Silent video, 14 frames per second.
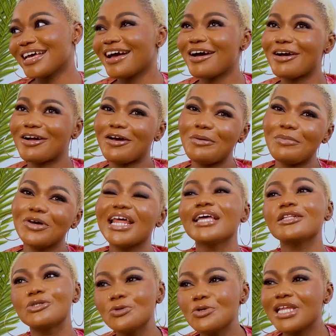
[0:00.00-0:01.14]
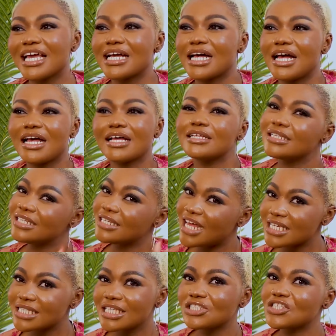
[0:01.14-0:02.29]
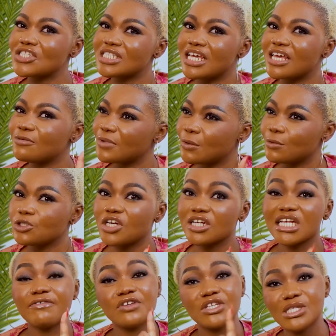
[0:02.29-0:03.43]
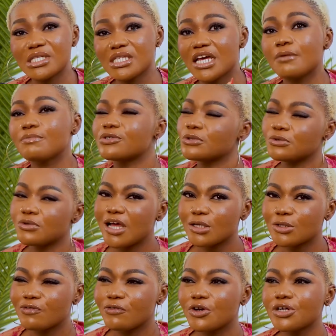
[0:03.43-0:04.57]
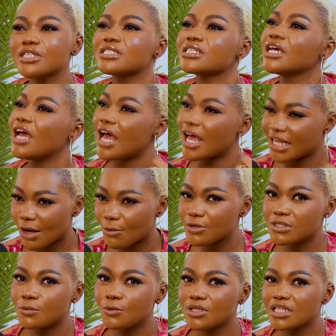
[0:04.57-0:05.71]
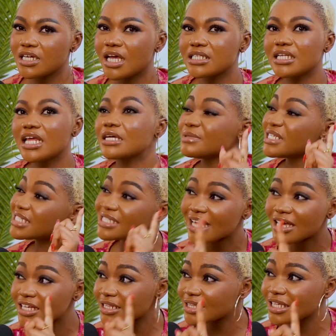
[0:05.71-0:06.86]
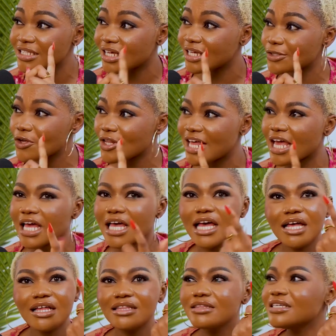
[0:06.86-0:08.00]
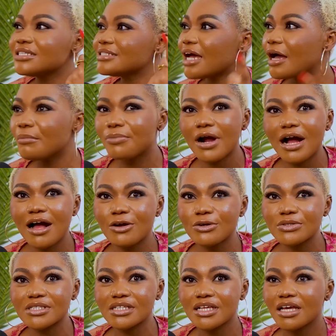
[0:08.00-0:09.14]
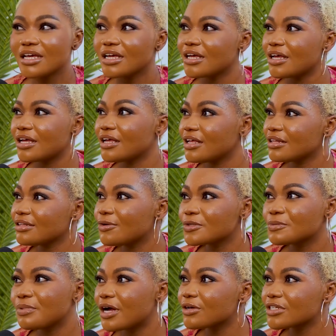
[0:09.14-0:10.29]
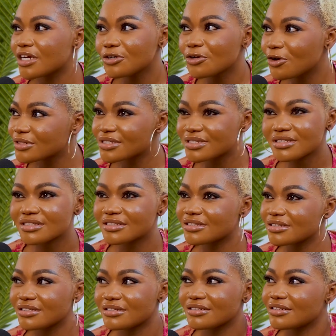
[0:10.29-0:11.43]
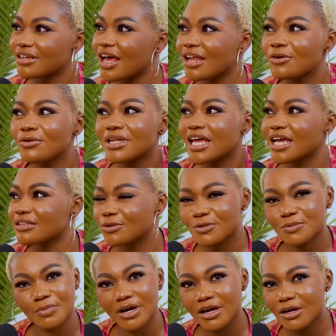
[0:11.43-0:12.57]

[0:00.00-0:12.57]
Oh, come on. I do like her. The last thing she said where we dragged her, if you didn't see that episode, go and look for it. That was the one thing I didn't like. The second thing that I don't like, the damn brows. Those brows are nuts. I don't like those brows.